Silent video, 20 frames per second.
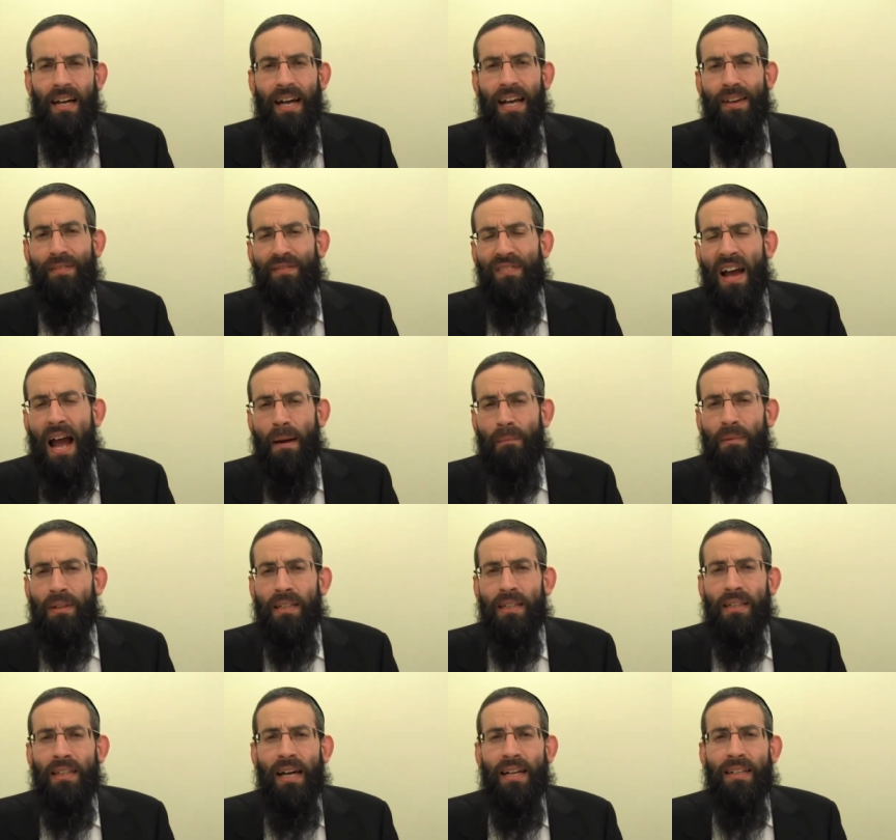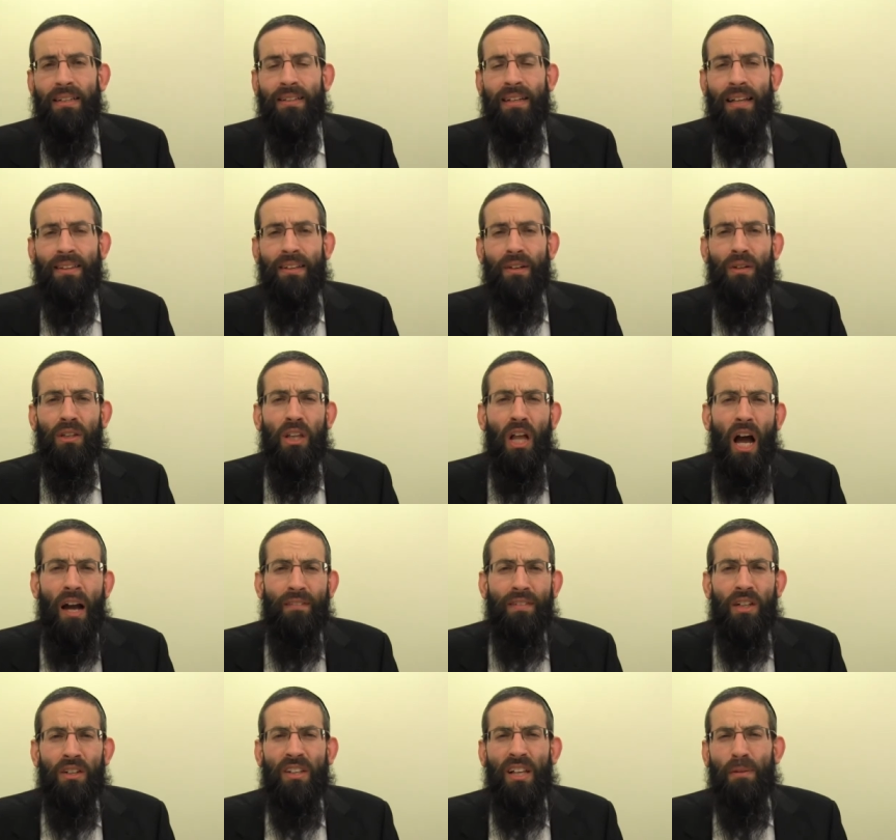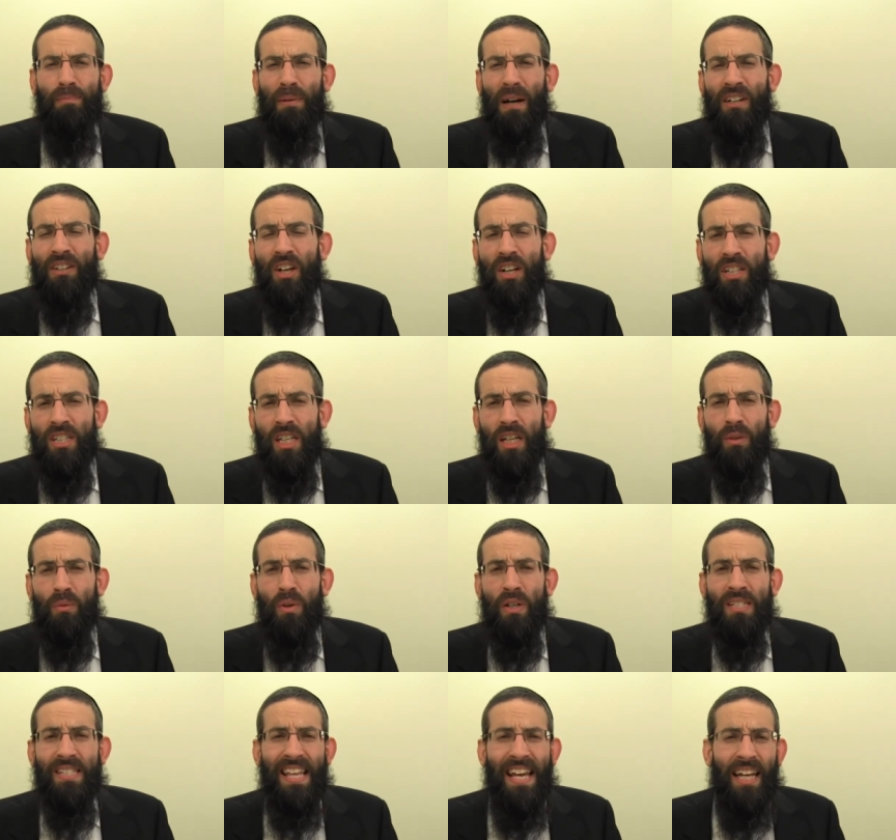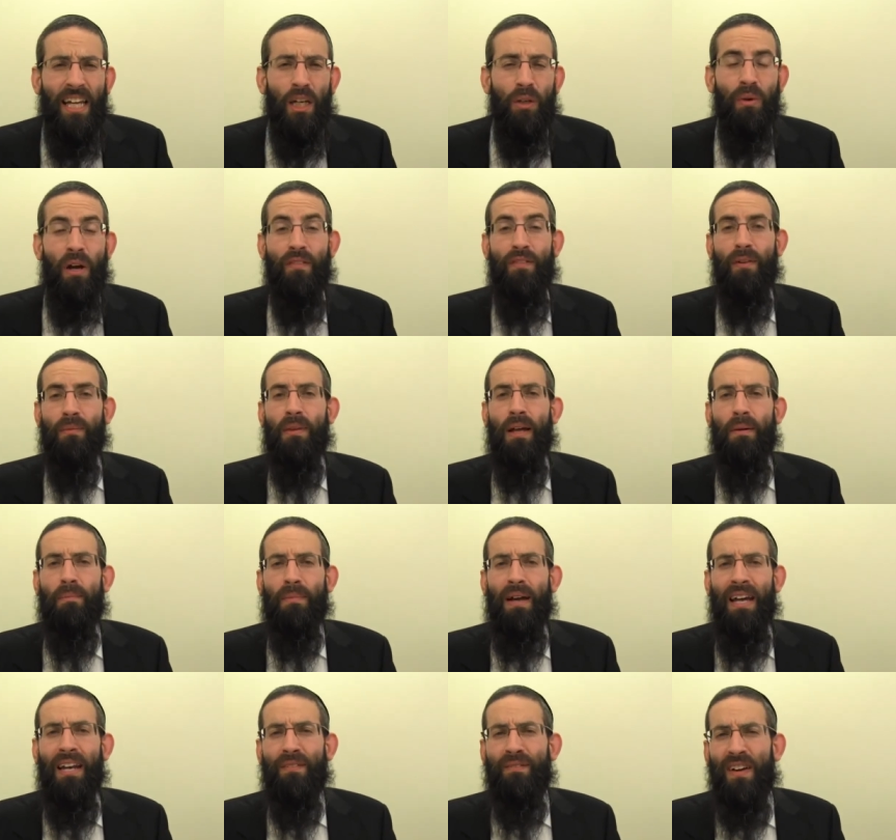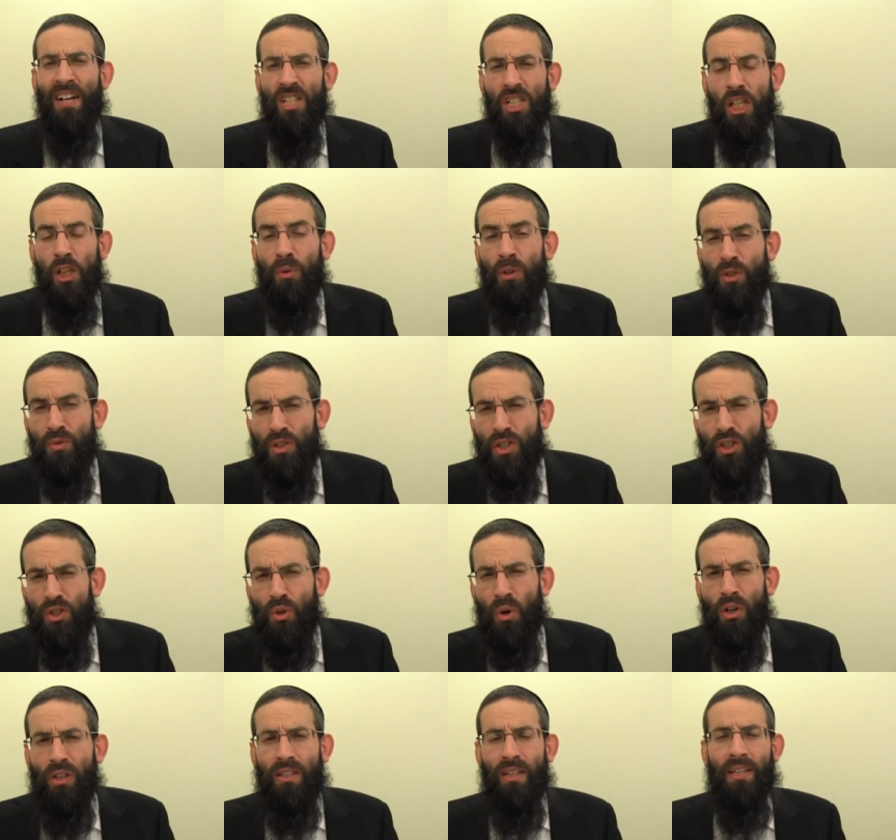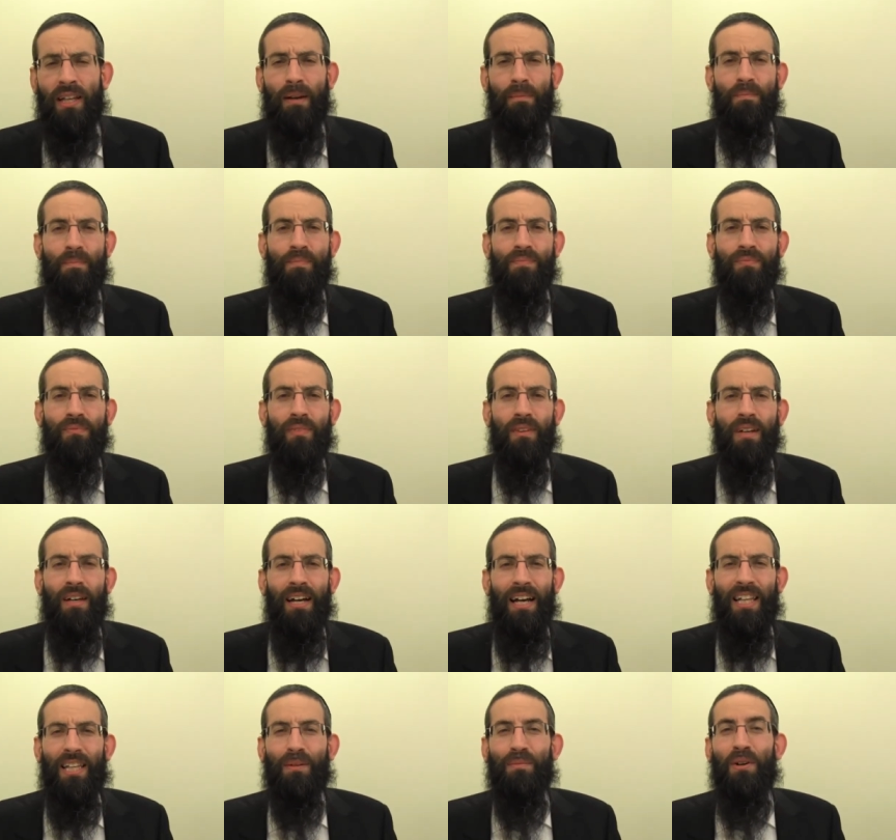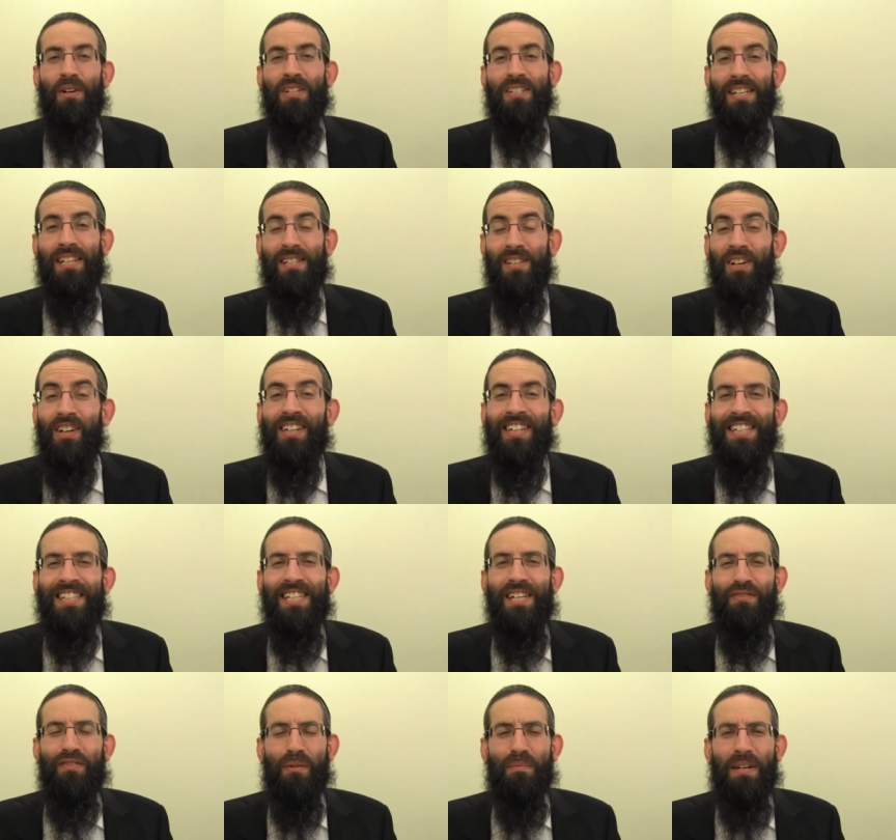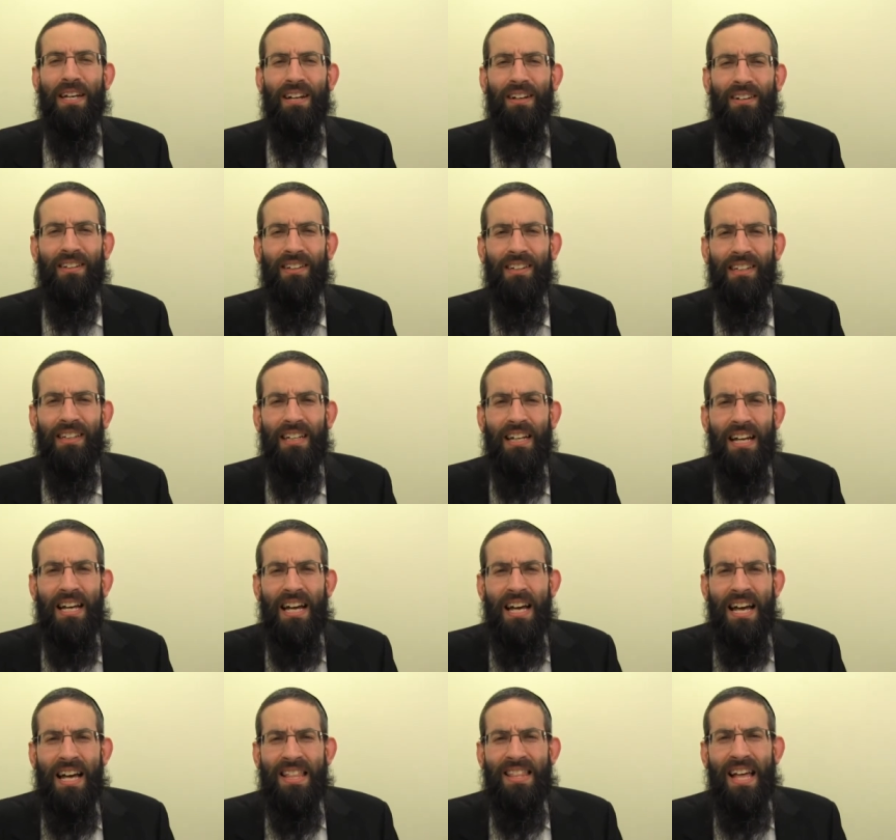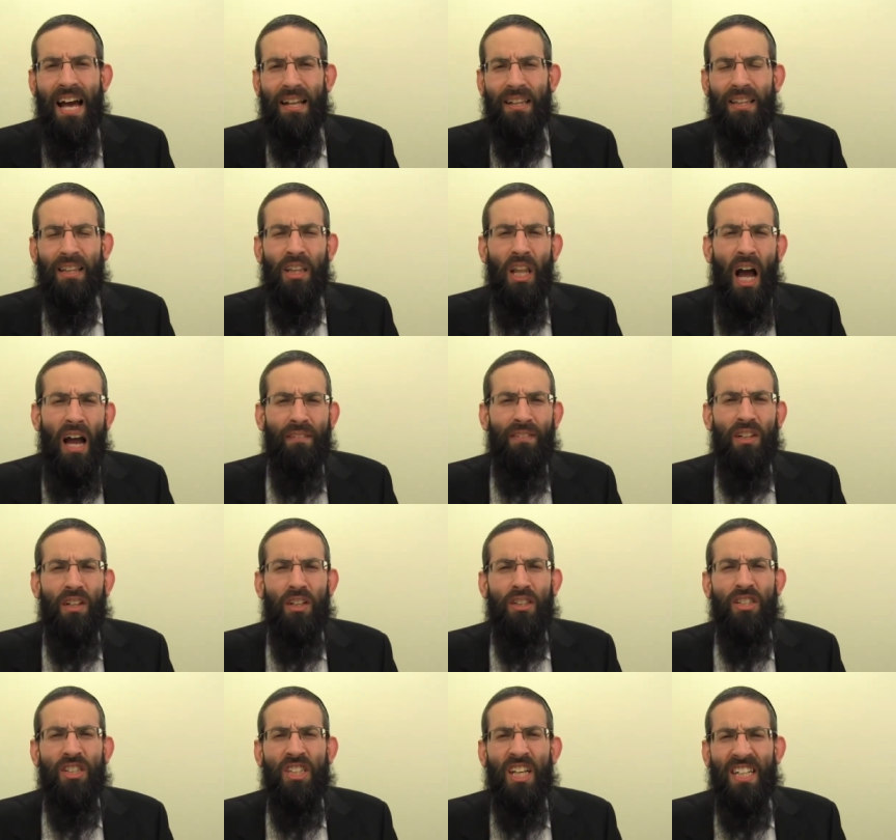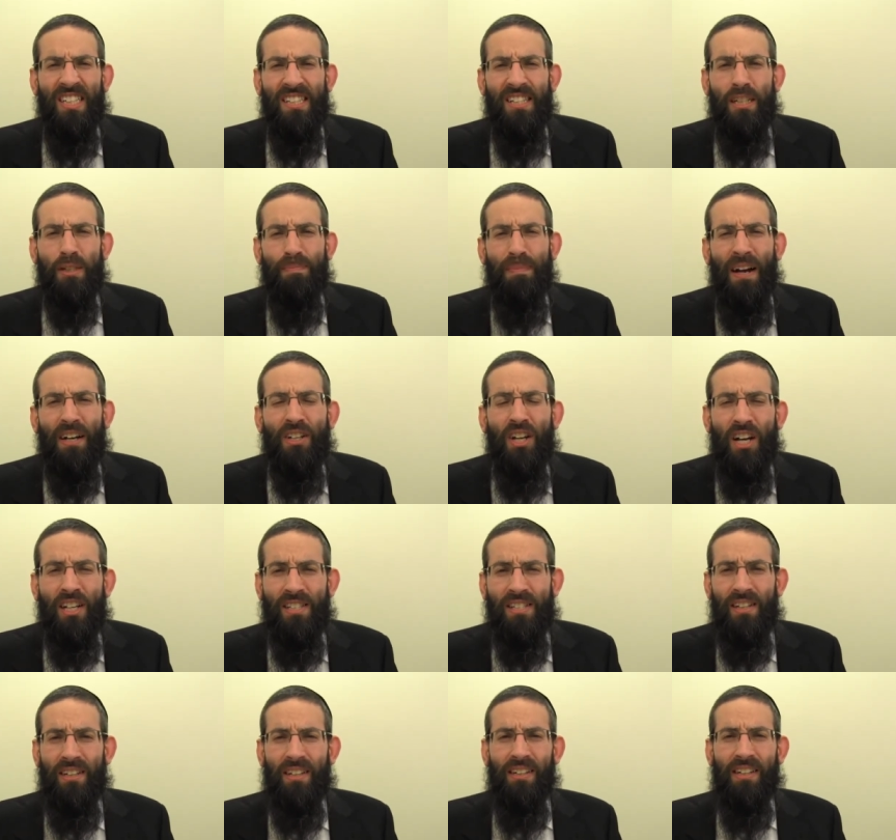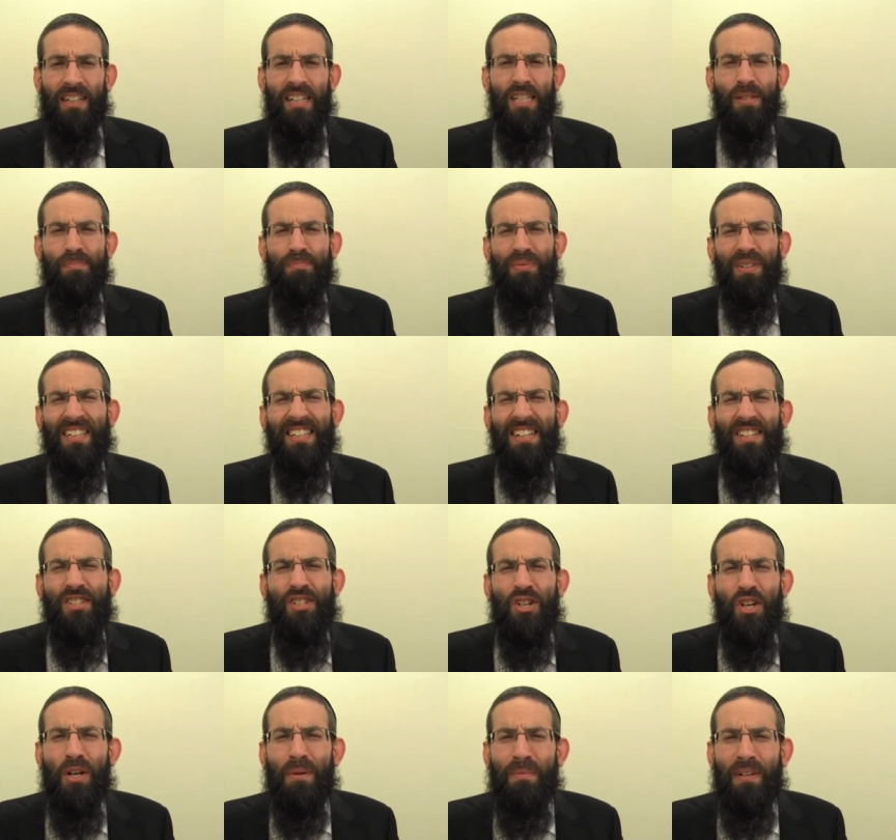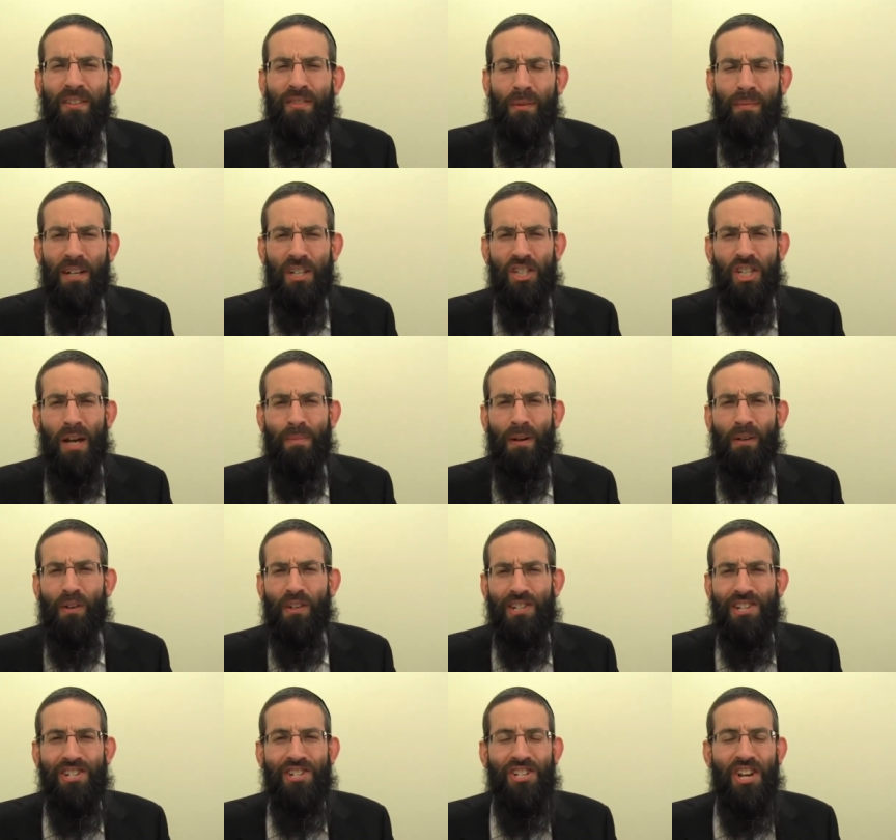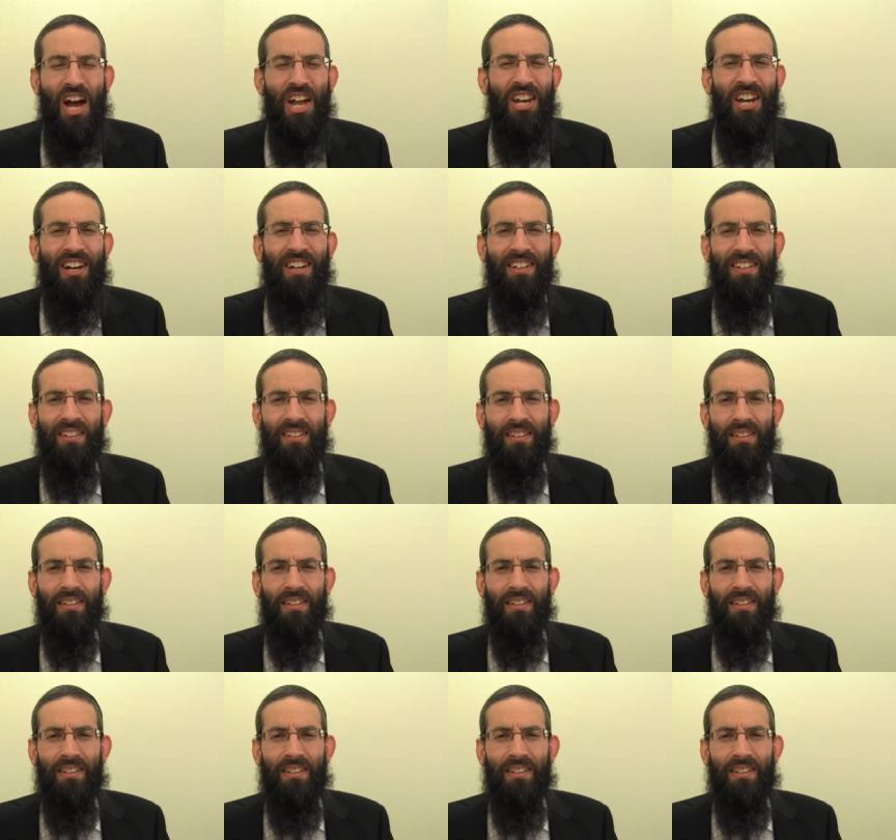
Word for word: a family that, that their livelihood, that parnasa, was taken away from them, and eventually it was restored to them. And the Gemara says, look, you see from here, that livelihood, sustenance, parnasa, is predetermined from Hashem on Rosh Hashanah.